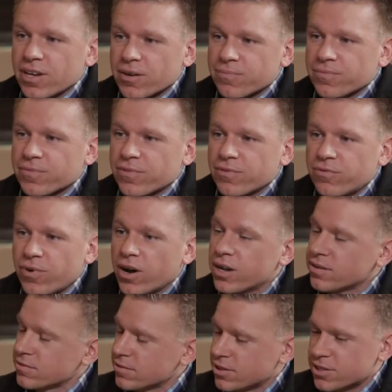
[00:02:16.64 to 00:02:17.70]
Yep.
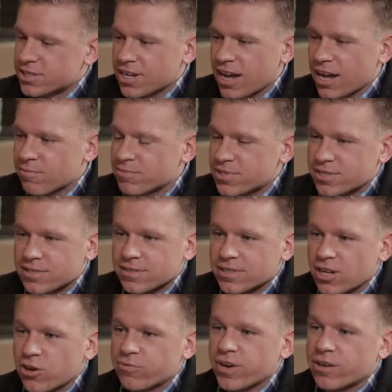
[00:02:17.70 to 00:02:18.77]
Fun. Good times.
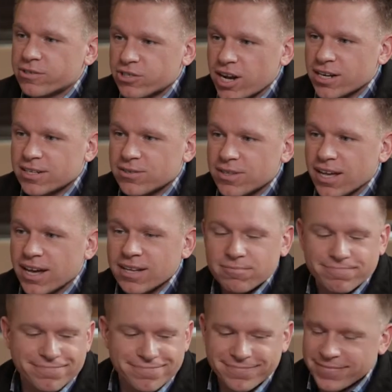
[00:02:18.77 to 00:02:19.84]
Now if I would try to do
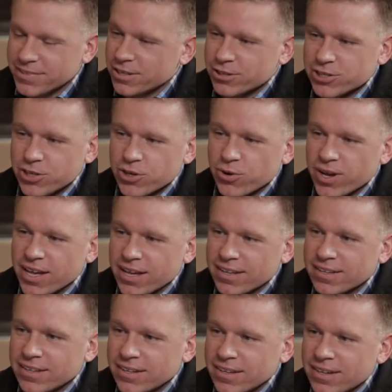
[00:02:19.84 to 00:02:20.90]
that, there's no way.
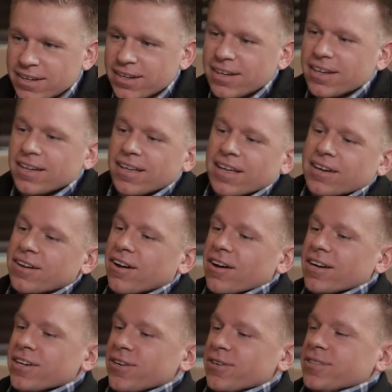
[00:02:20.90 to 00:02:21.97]
That
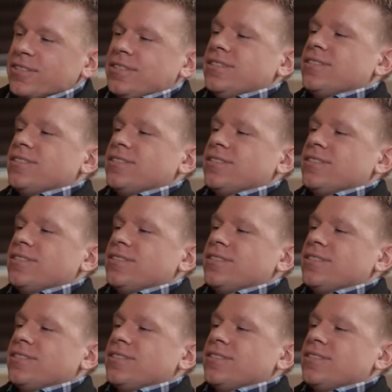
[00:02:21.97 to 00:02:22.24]
cardio.